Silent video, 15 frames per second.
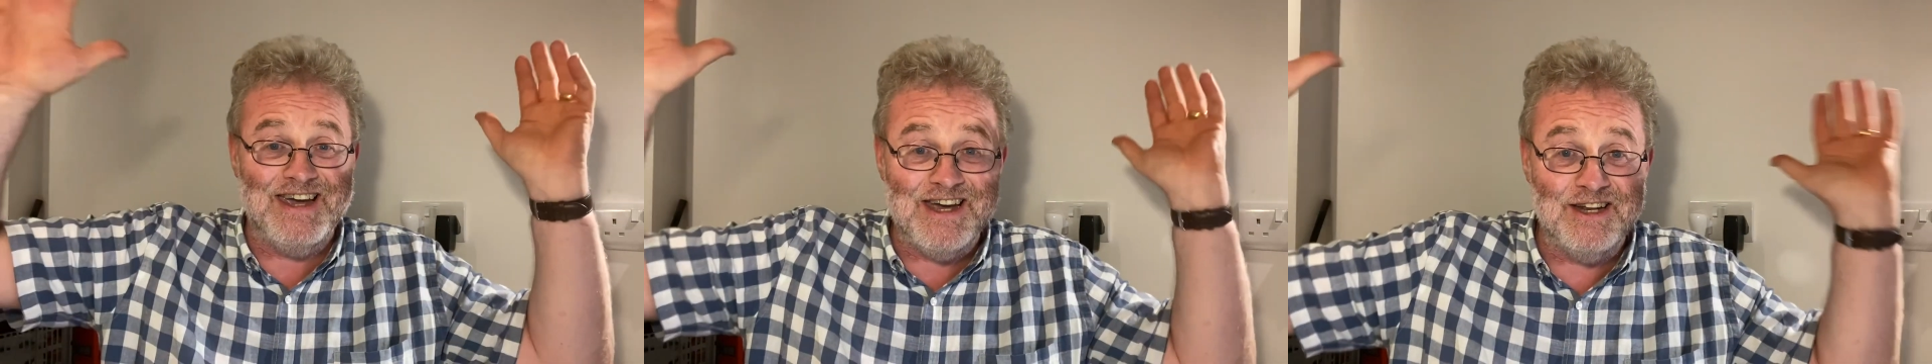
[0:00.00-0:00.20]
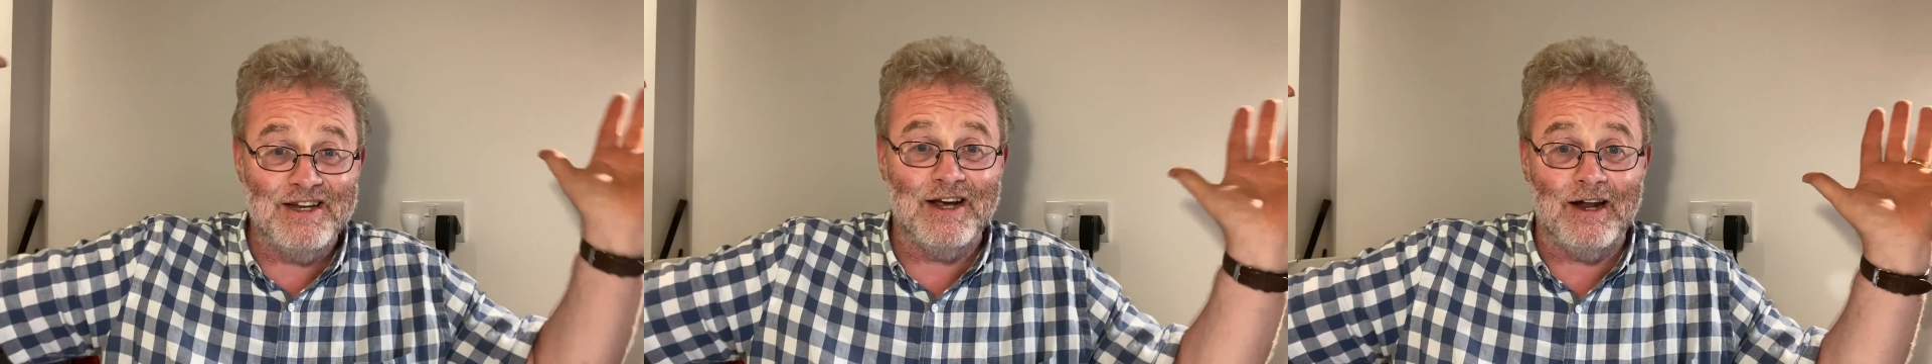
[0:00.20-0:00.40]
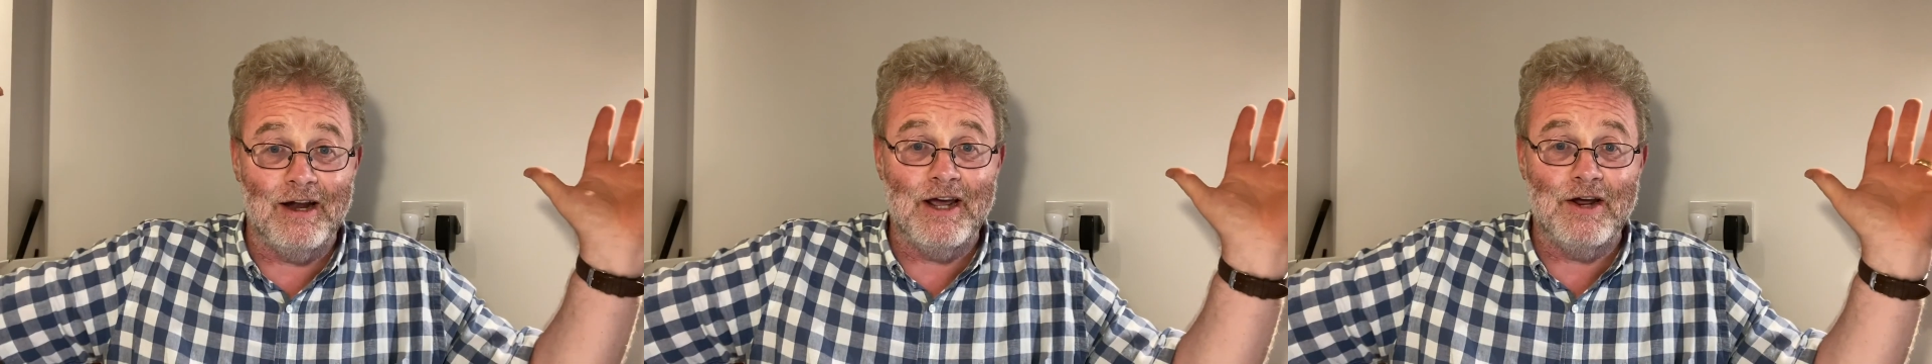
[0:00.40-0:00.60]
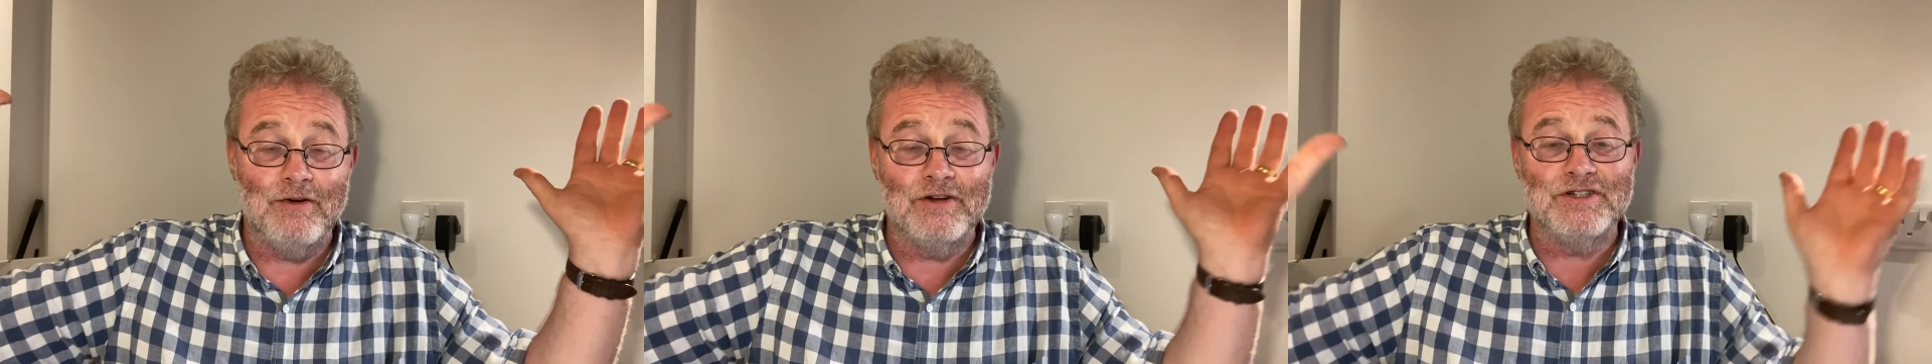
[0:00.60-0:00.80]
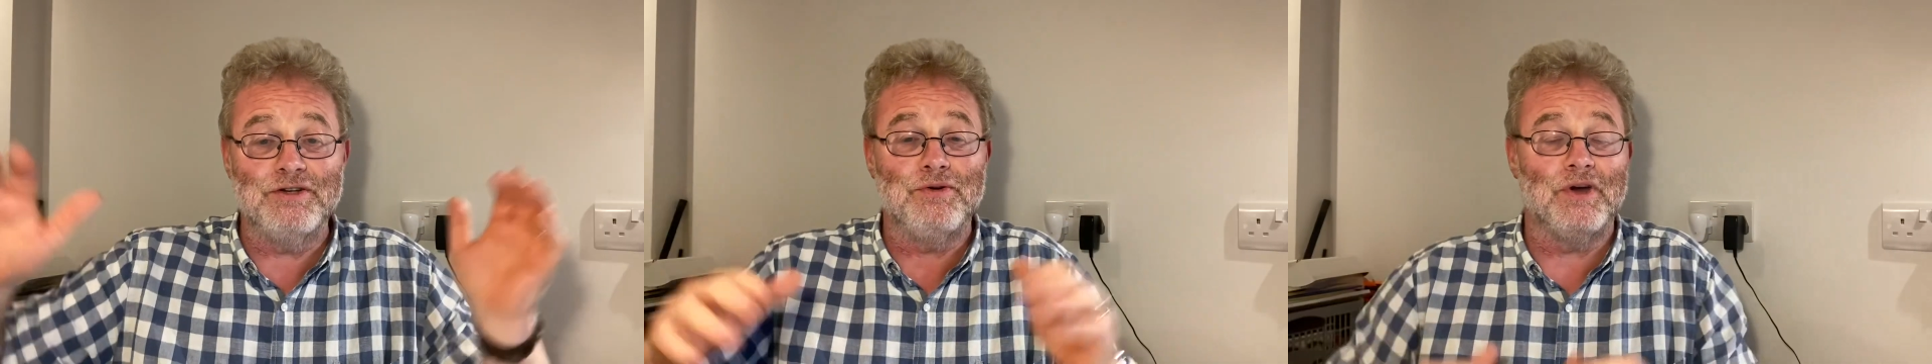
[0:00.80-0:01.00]
in the clear
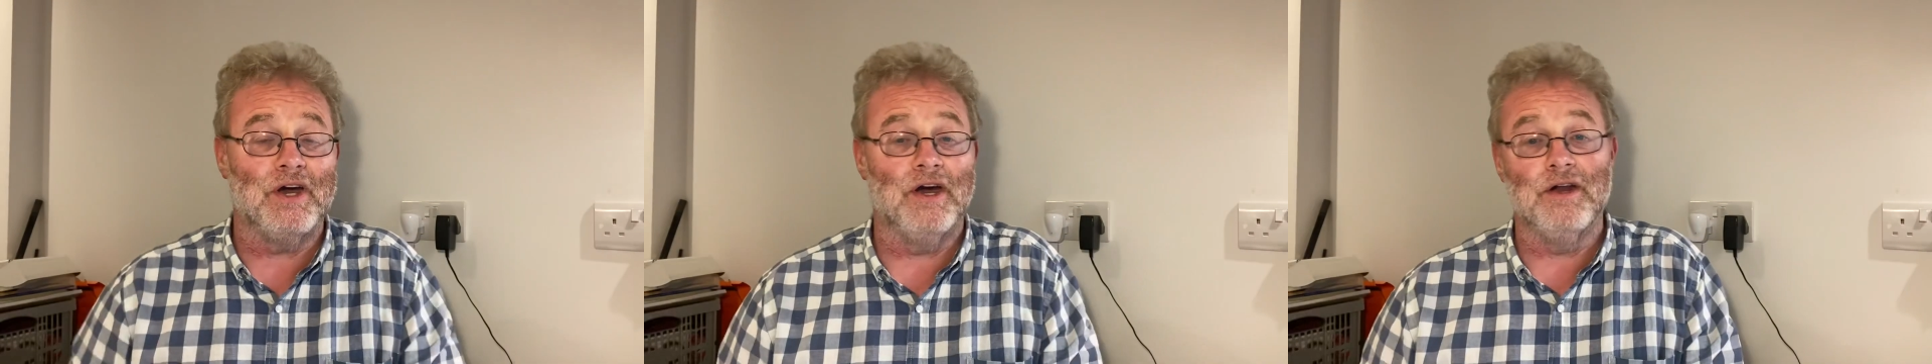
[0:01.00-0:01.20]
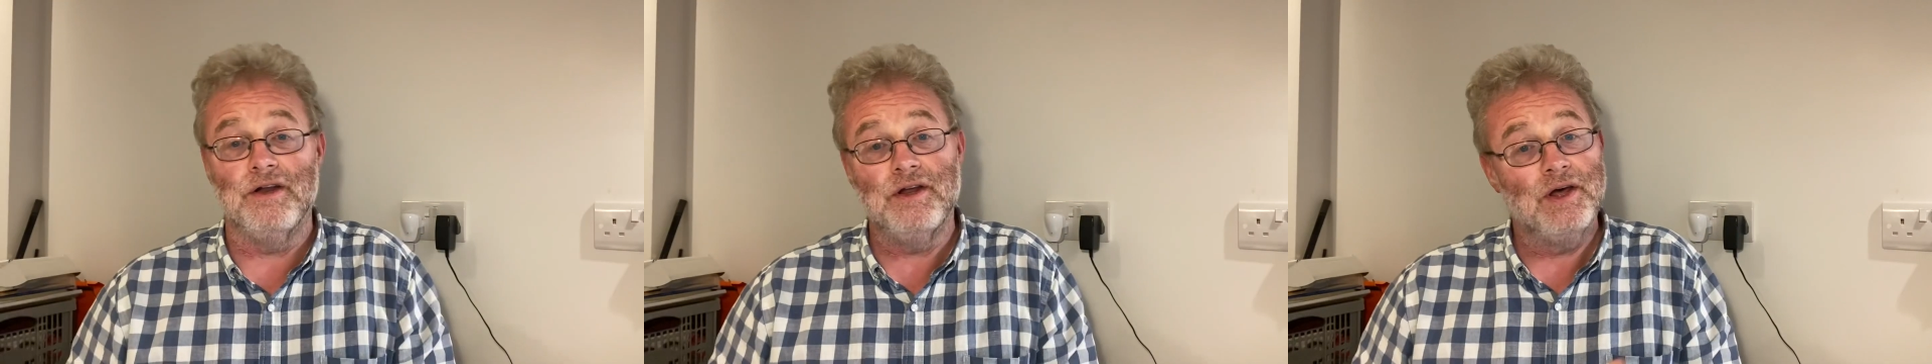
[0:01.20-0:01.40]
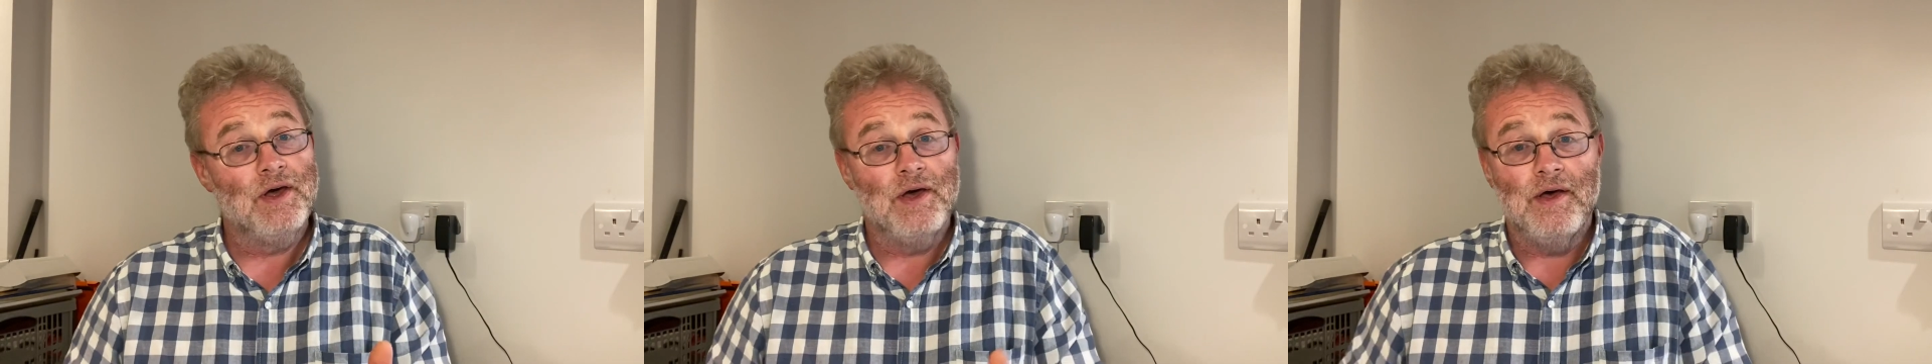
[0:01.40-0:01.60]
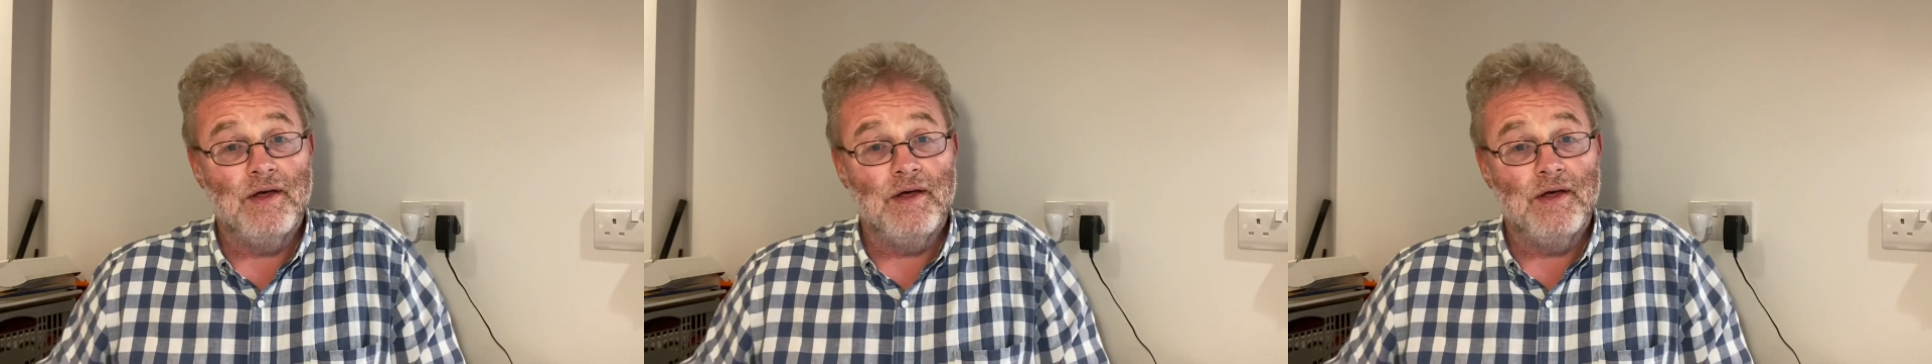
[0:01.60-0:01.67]
as you can.